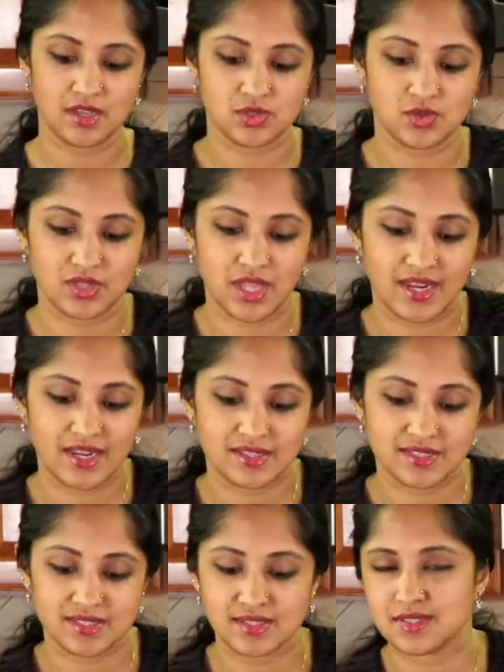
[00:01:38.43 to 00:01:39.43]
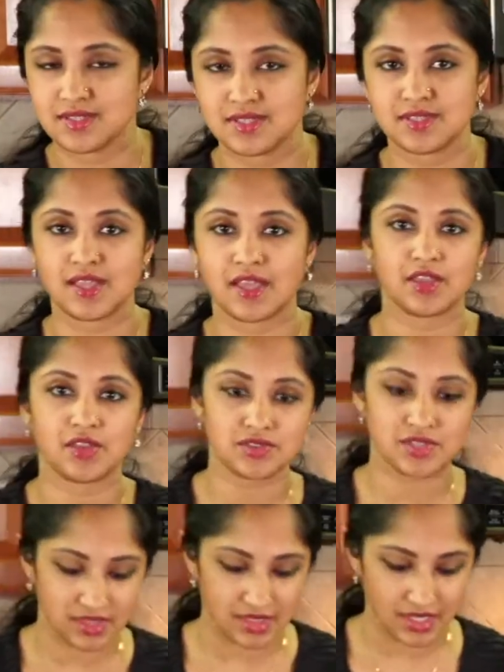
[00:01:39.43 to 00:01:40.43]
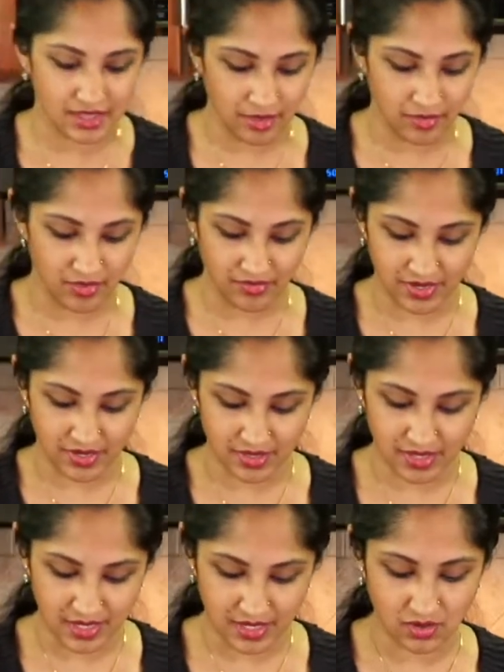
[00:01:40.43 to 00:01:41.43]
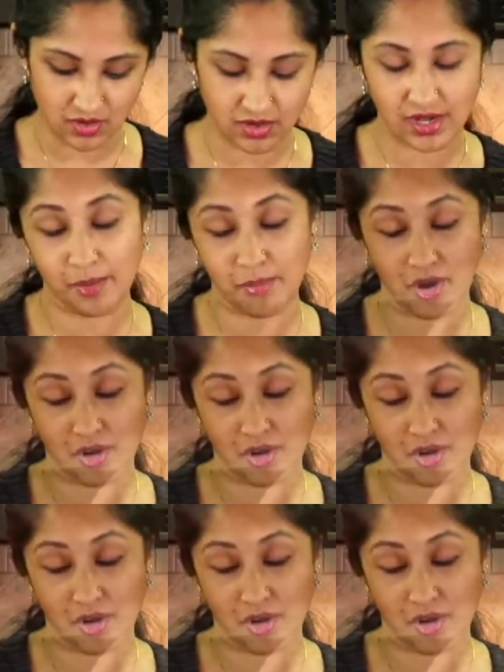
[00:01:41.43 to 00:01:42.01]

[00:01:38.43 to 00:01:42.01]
so that it's just like using the clay oven, that clay